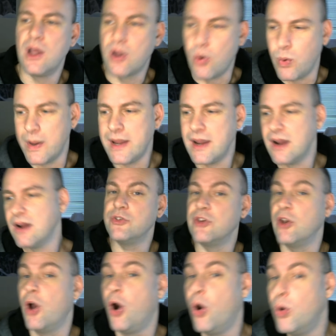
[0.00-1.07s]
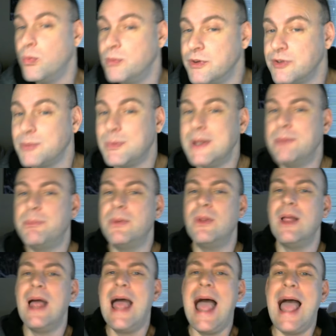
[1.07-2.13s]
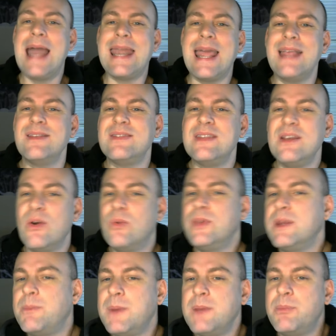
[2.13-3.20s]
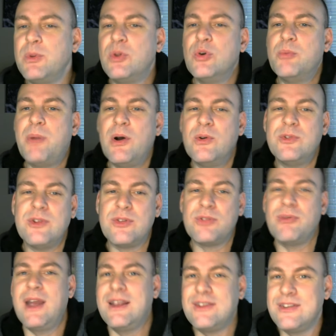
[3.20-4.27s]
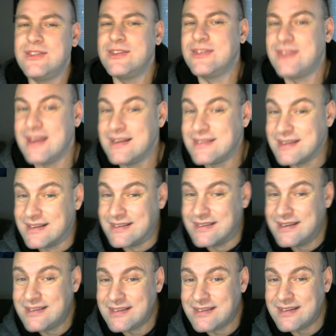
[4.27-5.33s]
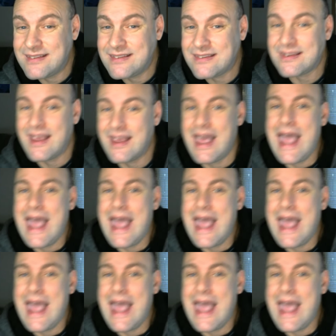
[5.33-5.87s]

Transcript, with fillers: queer and homeless people, and as the only people who pose a threat to the state's existence,